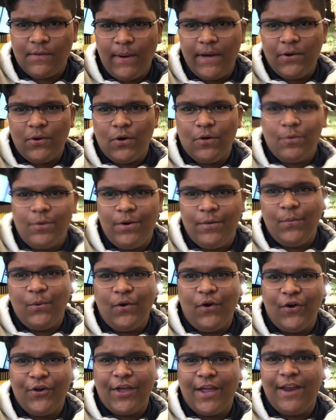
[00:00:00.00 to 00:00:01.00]
quite awkward
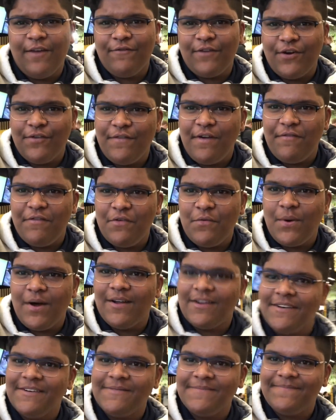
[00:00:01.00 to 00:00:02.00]
vlogging in front of
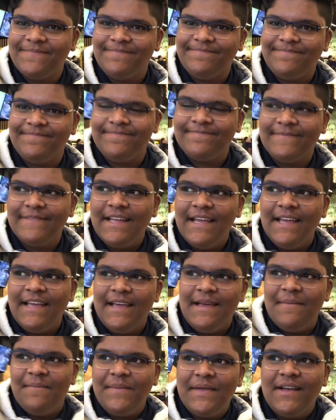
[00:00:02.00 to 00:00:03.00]
everyone.
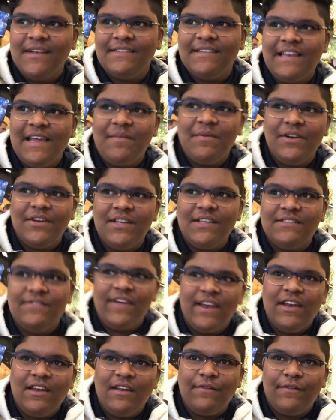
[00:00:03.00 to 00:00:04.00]
Being a celebrity is
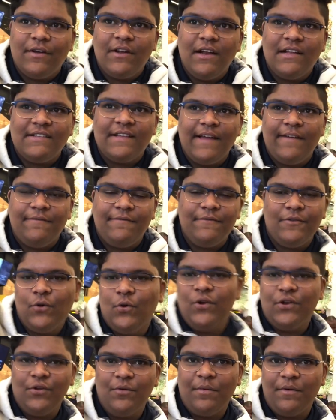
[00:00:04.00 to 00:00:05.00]
very difficult, as I've
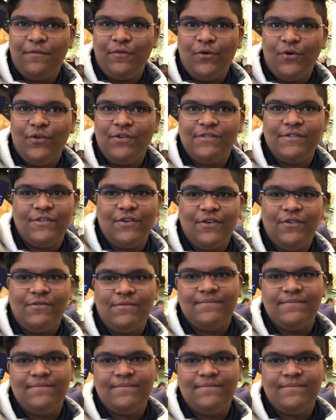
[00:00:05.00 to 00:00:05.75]
told you before. So,